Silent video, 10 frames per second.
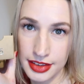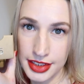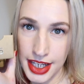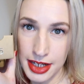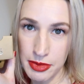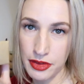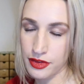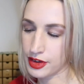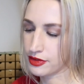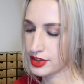Day number
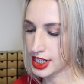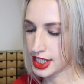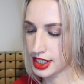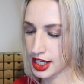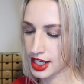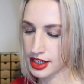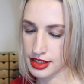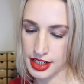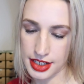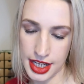15, and
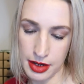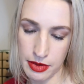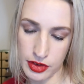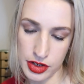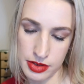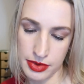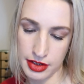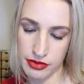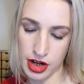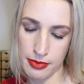today we've got something
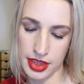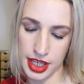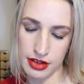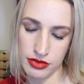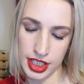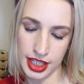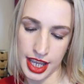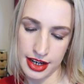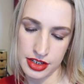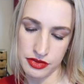from the
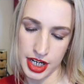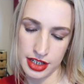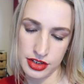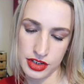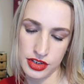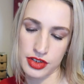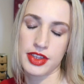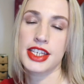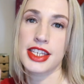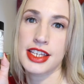Relax range. So
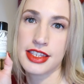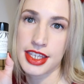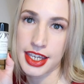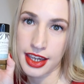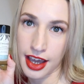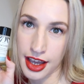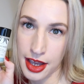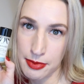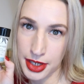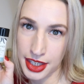this is the
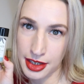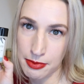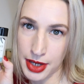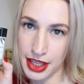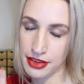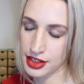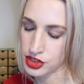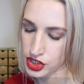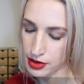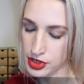Calming Bath and
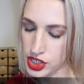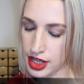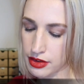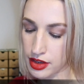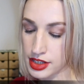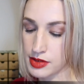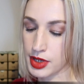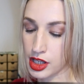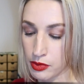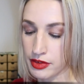Shower Gel,
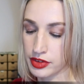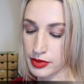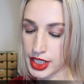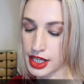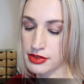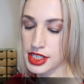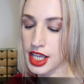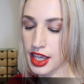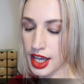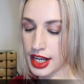30ml or 1 fluid ounce,
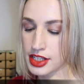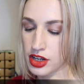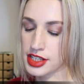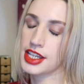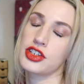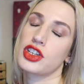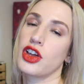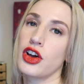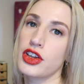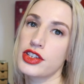and it's got essential
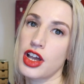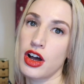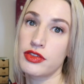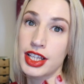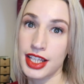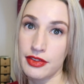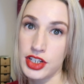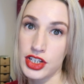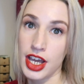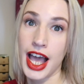oils of
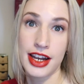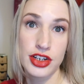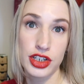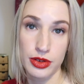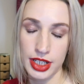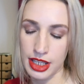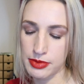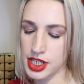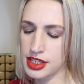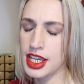lavender and
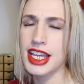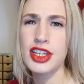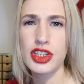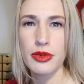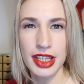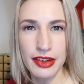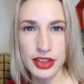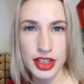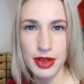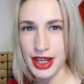eucalyptus. So
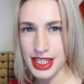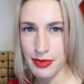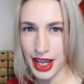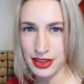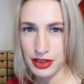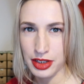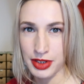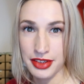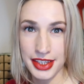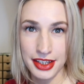lavender you expect, don't you,
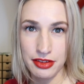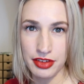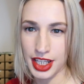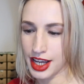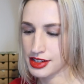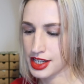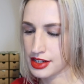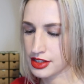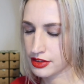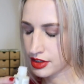when you think of Relax? I
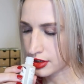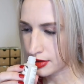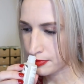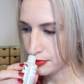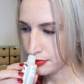certainly do.